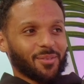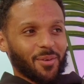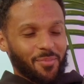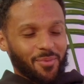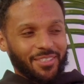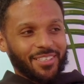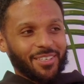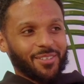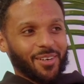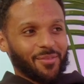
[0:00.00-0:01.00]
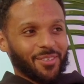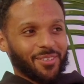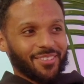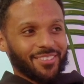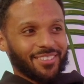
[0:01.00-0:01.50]
Well, I appreciate you coming
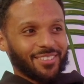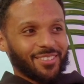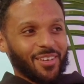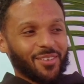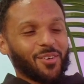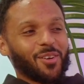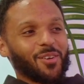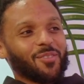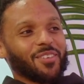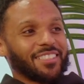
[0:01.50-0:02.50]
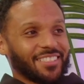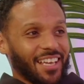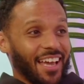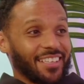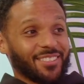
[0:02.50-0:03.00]
on. Sounds like you've got a lot of
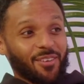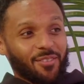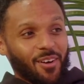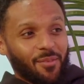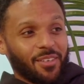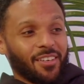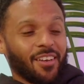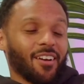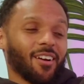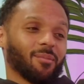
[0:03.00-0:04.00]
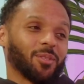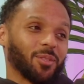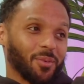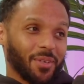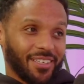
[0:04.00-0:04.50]
exciting stuff coming. I'm
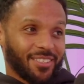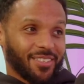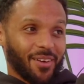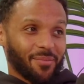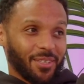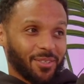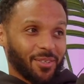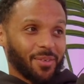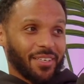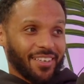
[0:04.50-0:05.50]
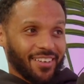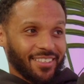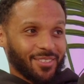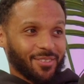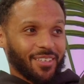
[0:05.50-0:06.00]
sure we're going to try and make sure that we can get
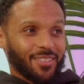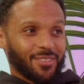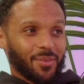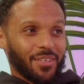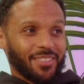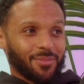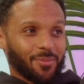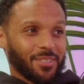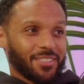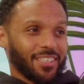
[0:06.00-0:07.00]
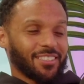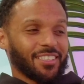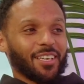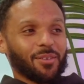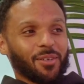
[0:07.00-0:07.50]
ourselves down to one of these projects to
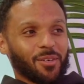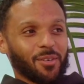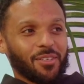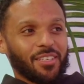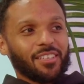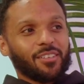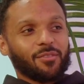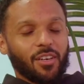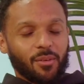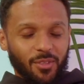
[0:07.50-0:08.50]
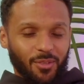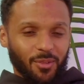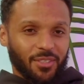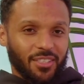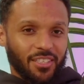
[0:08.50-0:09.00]
get you included in the development
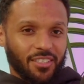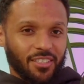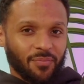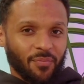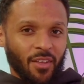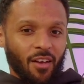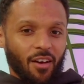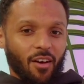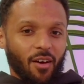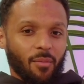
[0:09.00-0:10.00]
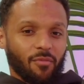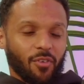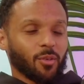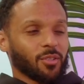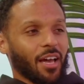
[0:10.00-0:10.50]
tour section. For
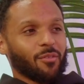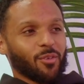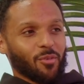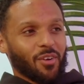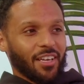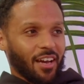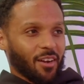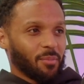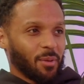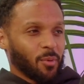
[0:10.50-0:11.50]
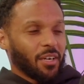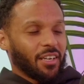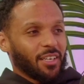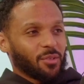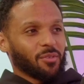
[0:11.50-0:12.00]
those that haven't already, how can people
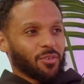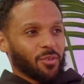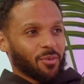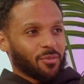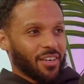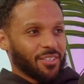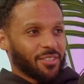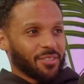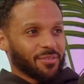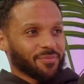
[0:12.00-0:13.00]
connect with you or find you?